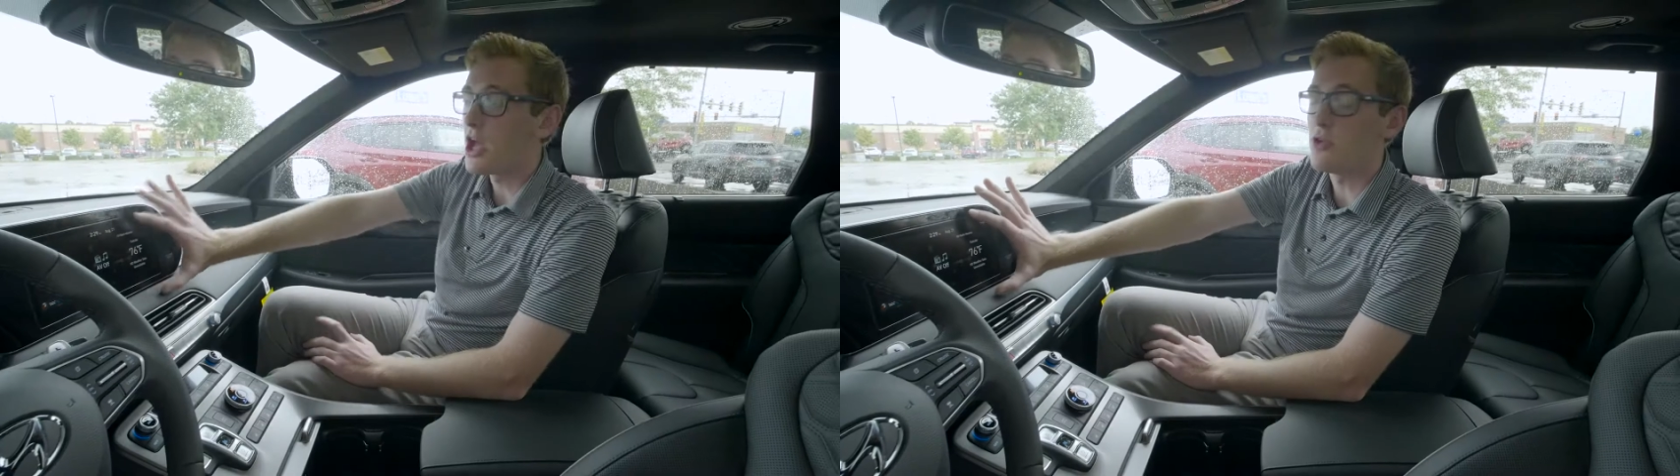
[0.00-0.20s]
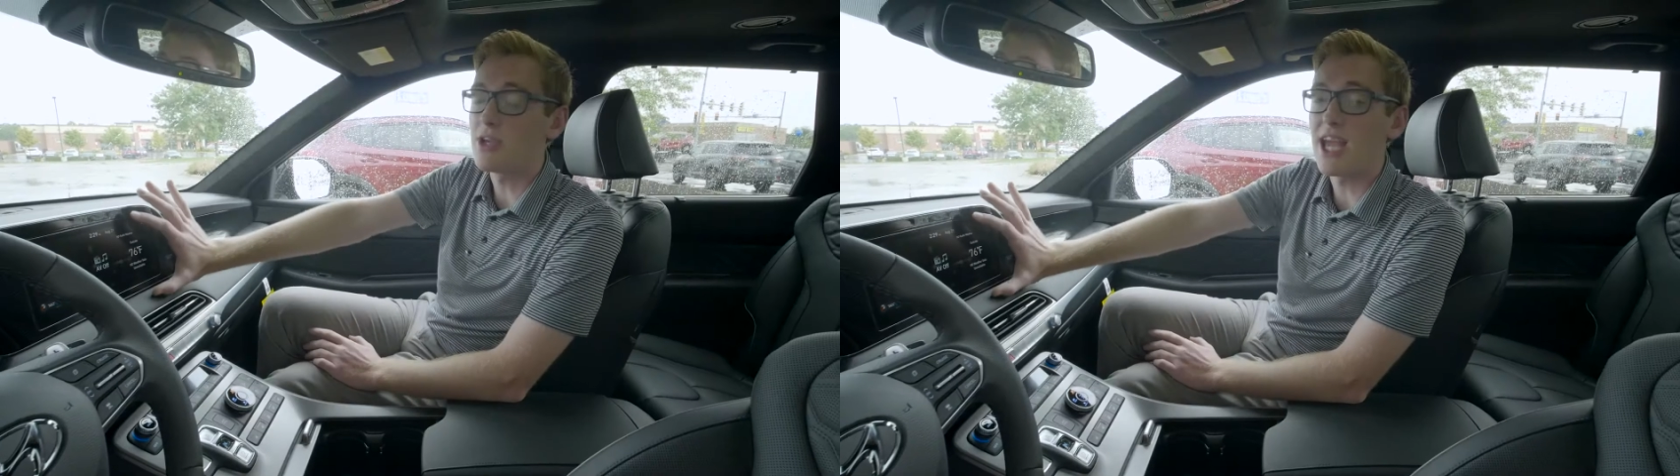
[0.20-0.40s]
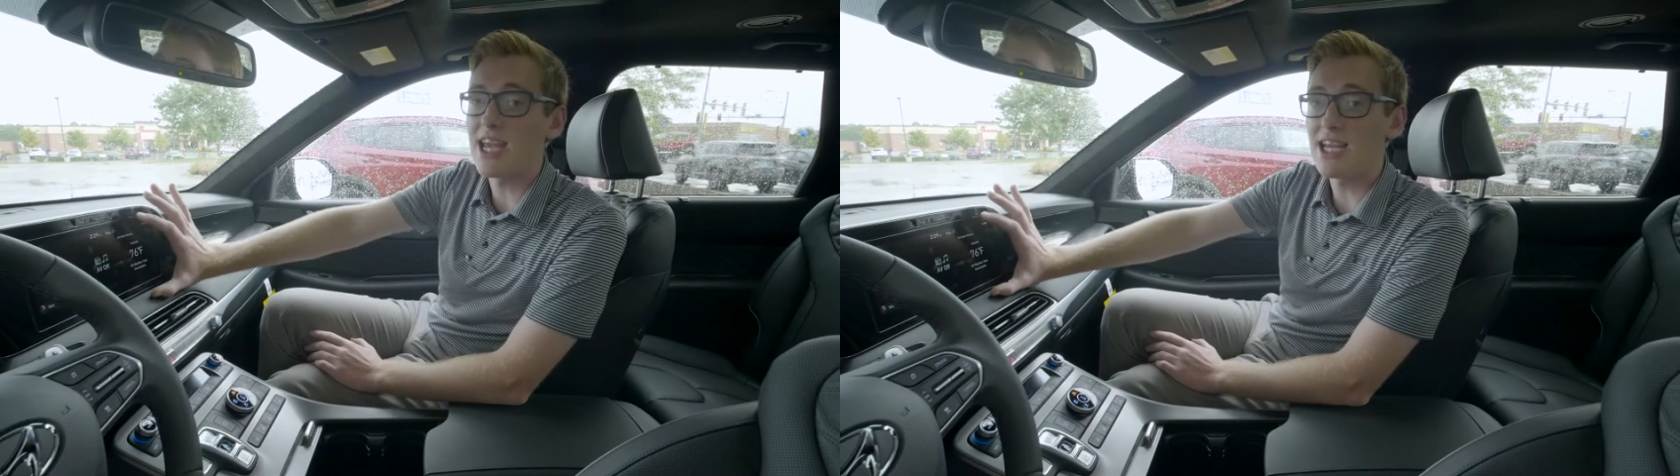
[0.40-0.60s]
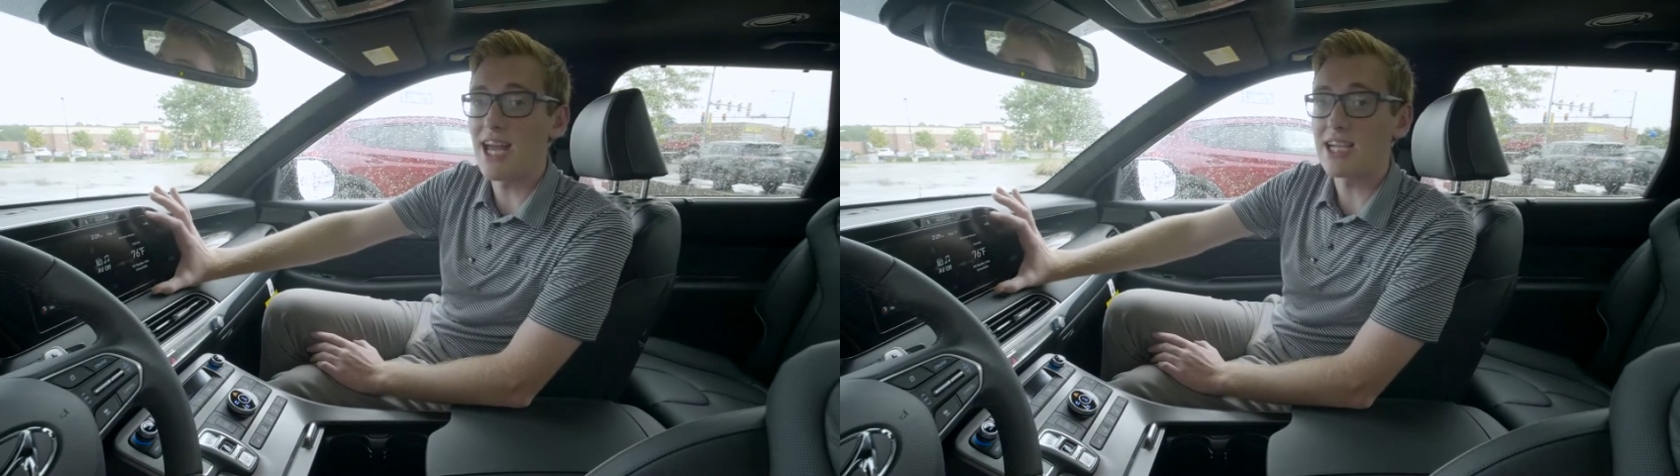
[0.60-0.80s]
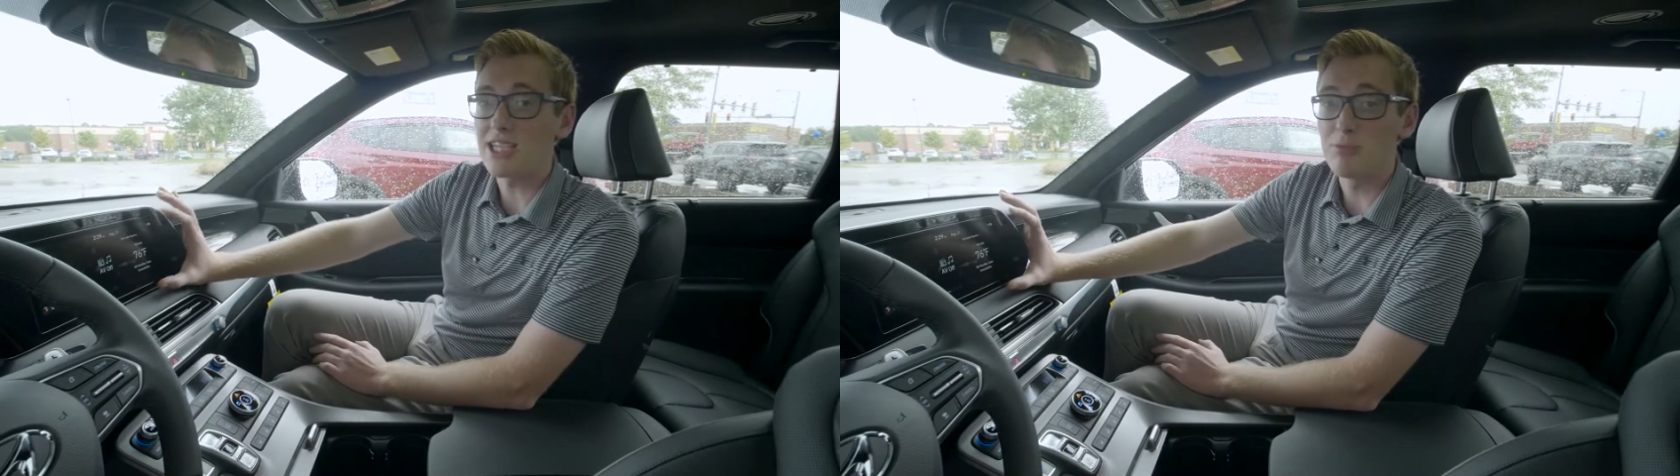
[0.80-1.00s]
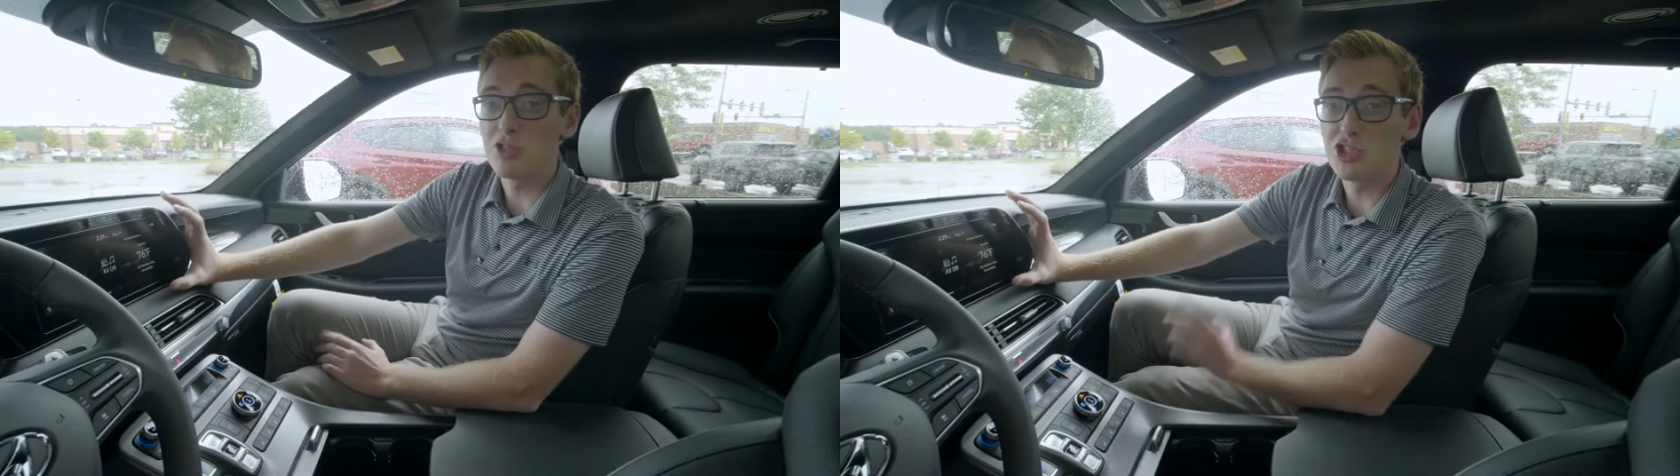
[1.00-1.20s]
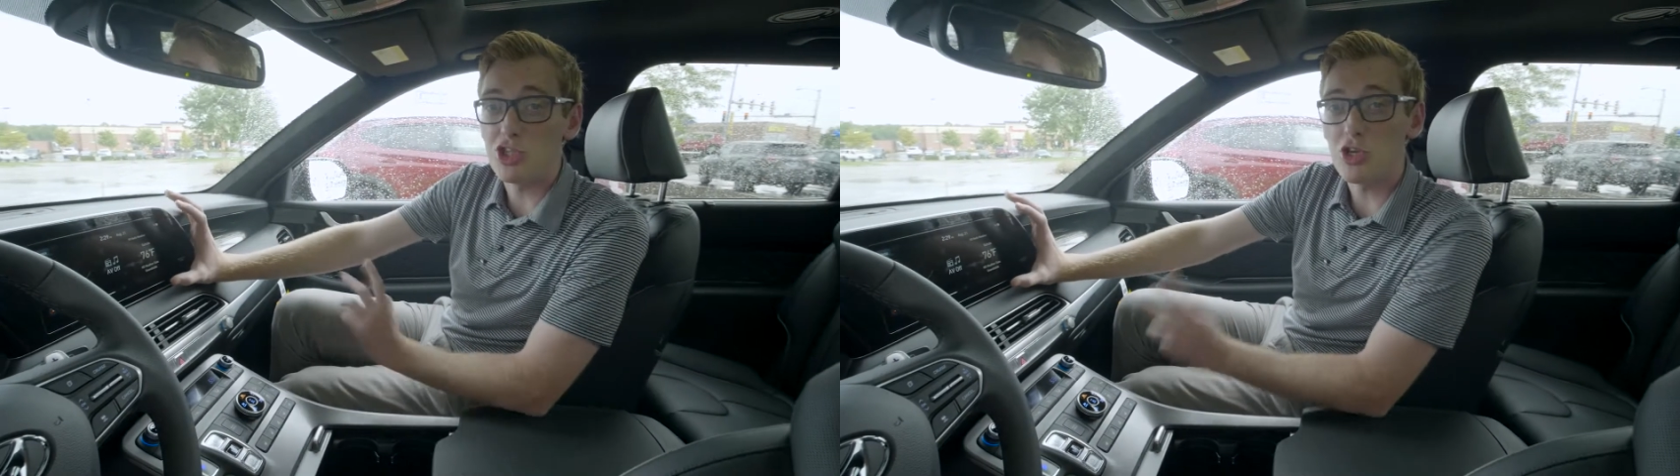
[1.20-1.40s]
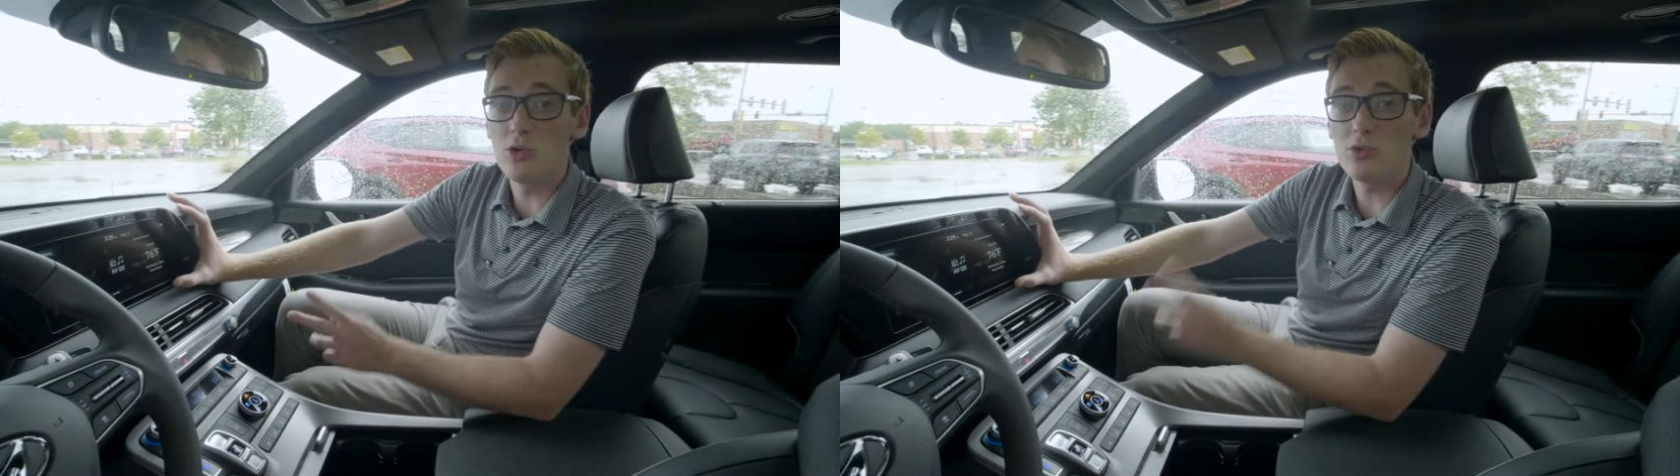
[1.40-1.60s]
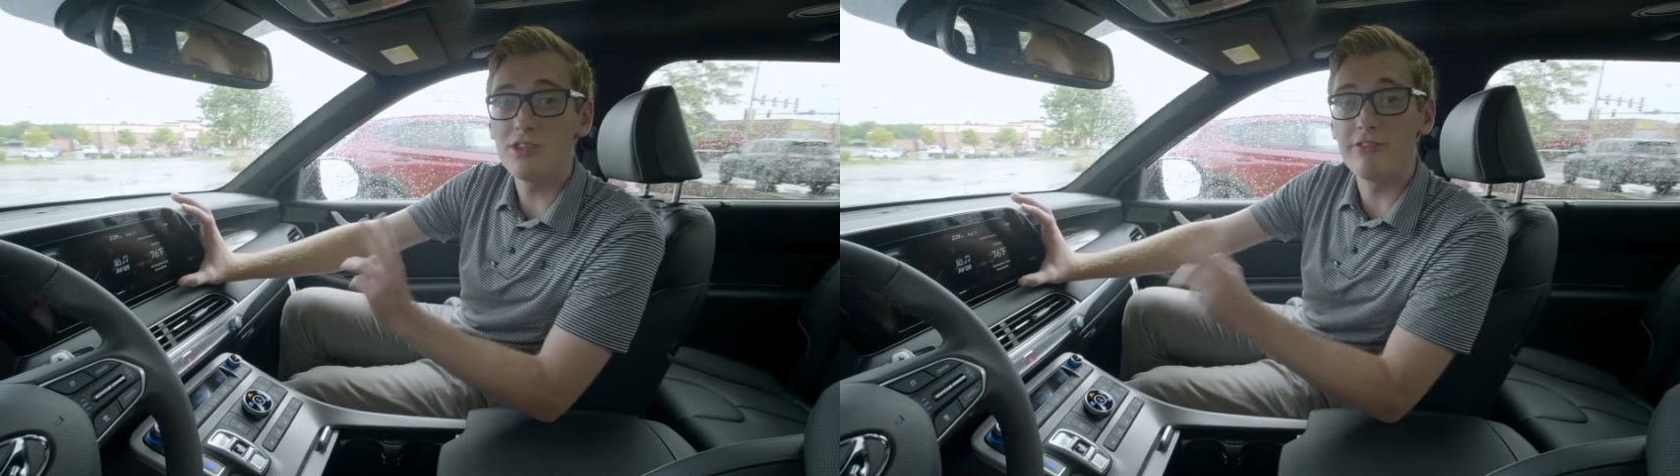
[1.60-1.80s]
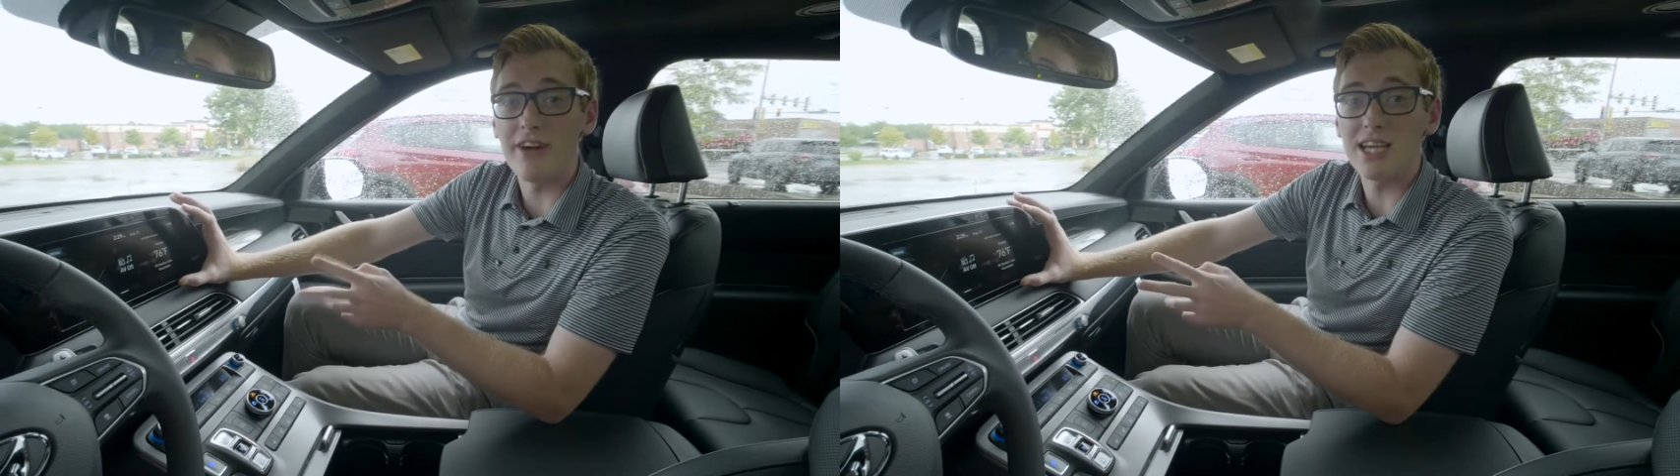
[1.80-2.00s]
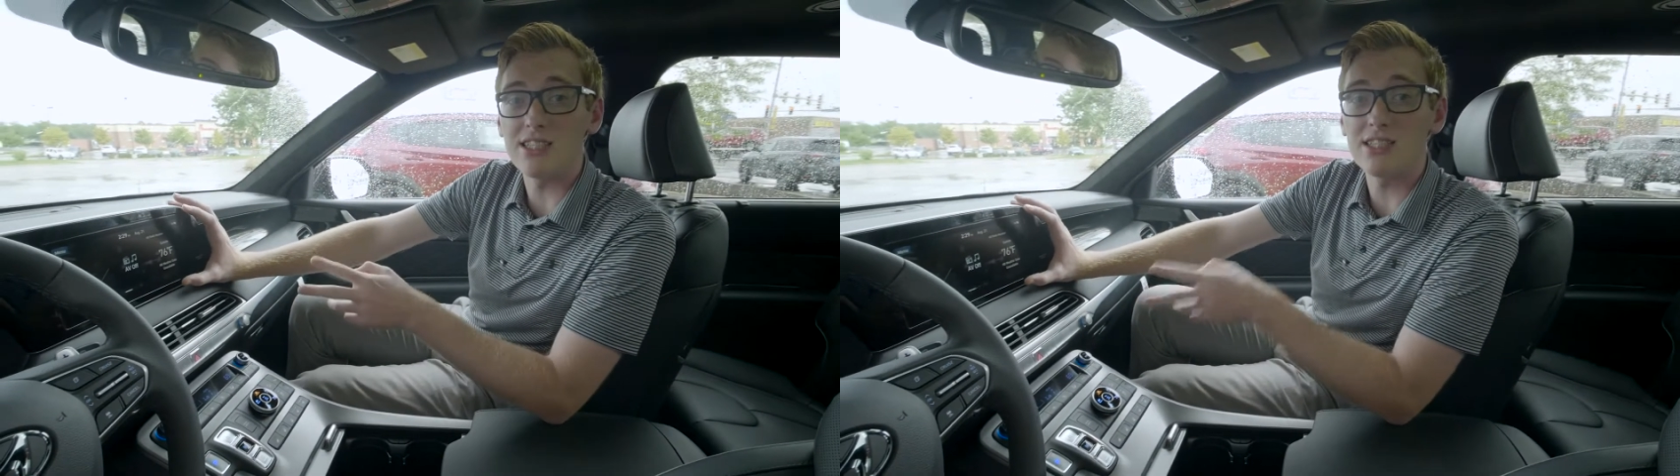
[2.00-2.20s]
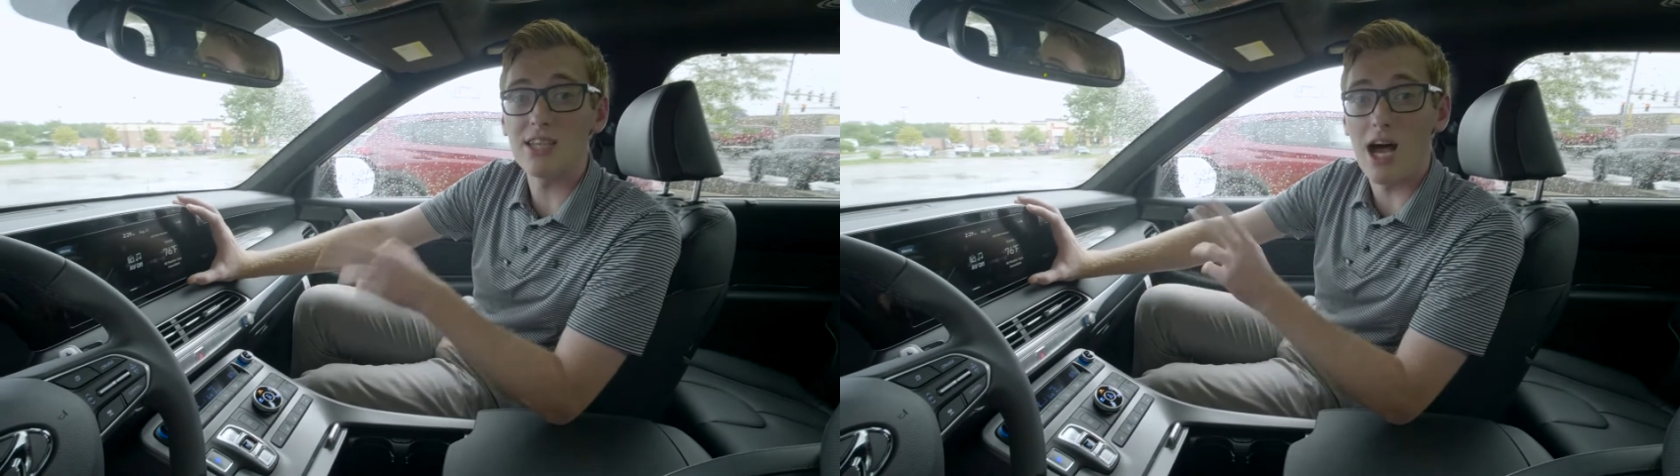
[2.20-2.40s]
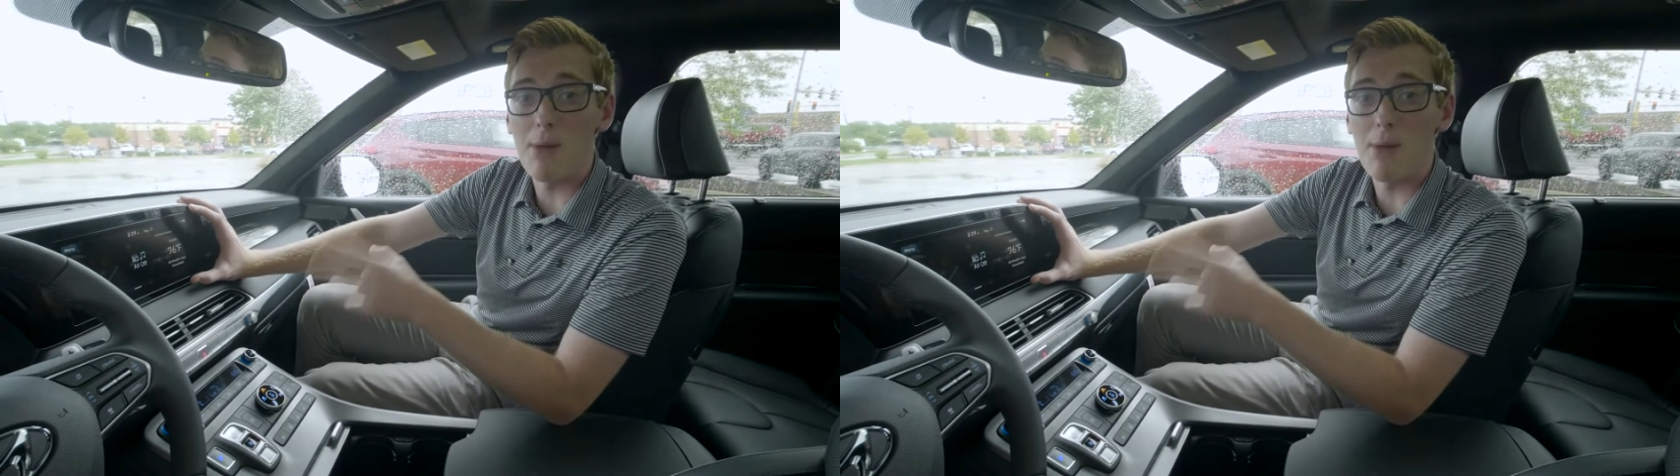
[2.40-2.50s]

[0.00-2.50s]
you can connect up to 2 devices